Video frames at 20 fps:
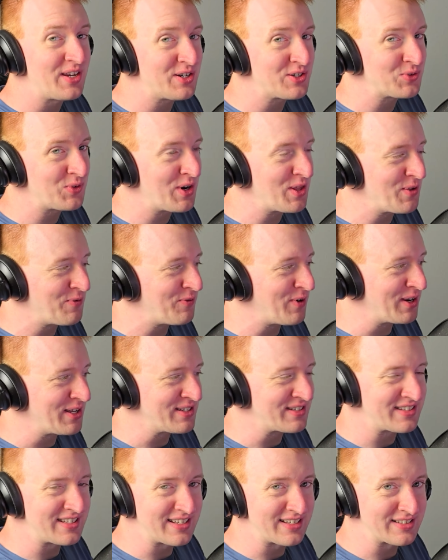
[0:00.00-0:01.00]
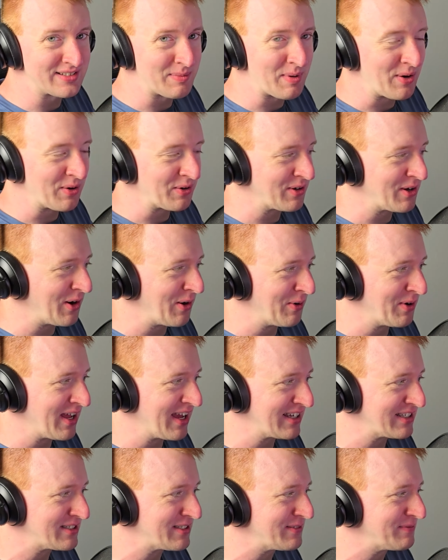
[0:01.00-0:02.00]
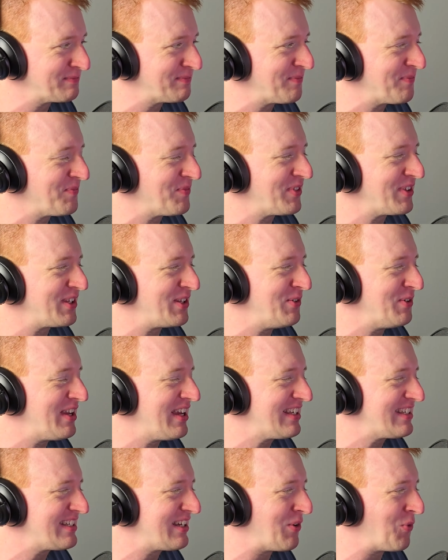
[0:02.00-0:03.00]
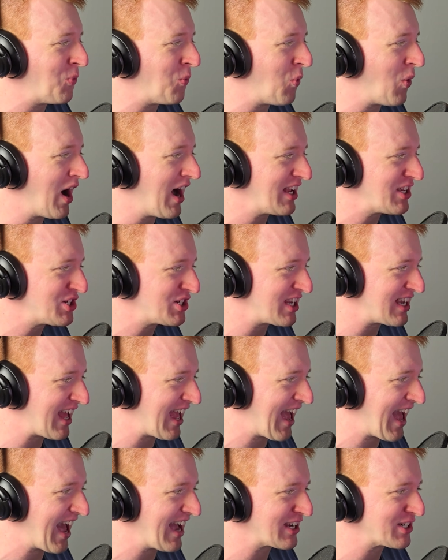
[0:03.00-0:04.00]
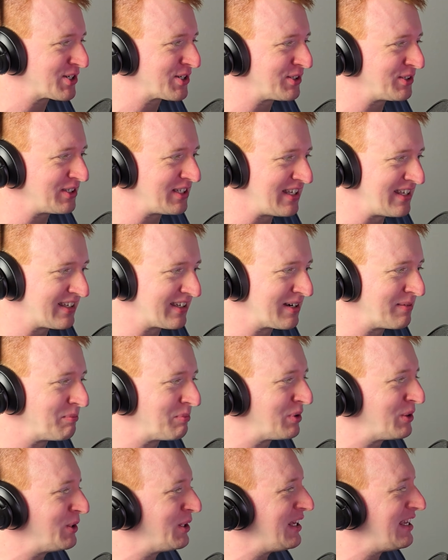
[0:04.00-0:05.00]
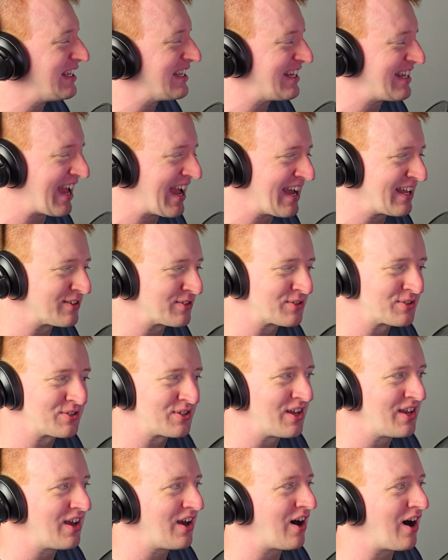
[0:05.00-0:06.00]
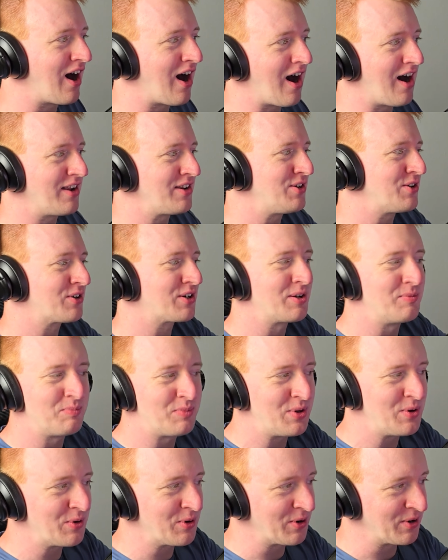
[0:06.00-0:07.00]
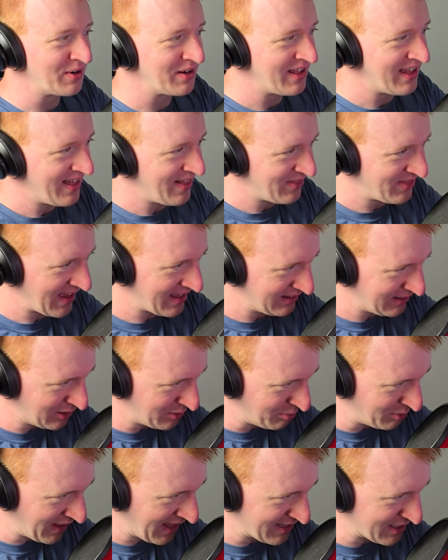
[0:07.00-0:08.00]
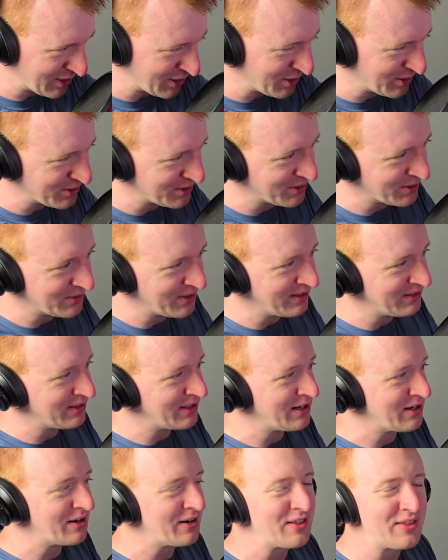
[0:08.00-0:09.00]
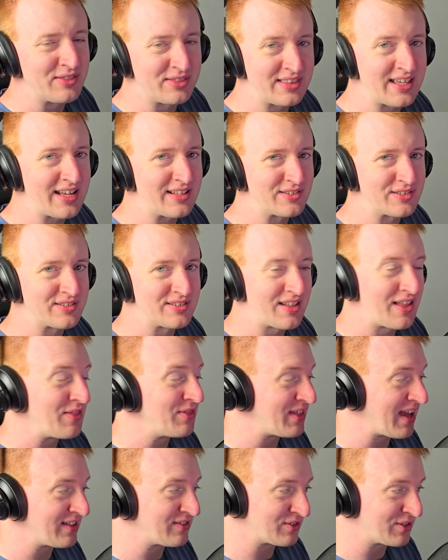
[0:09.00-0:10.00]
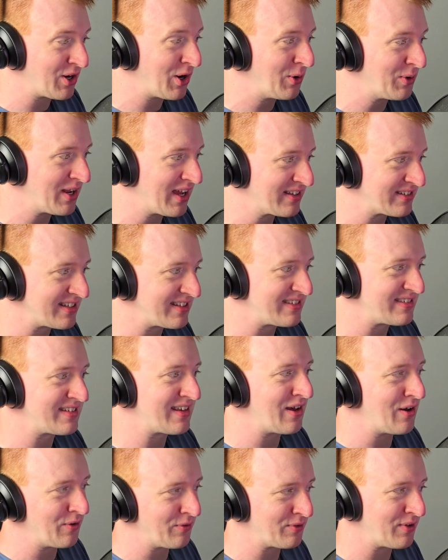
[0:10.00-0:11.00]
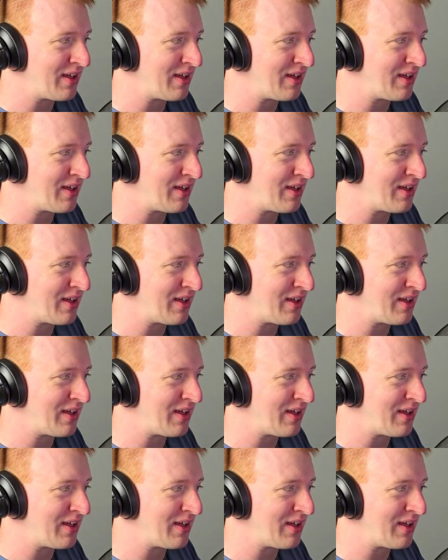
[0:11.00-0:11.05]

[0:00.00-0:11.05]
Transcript: one of the funnest things about Codex. You get to watch it actually complete tasks on your computer. That little black cursor right there, that's Codex itself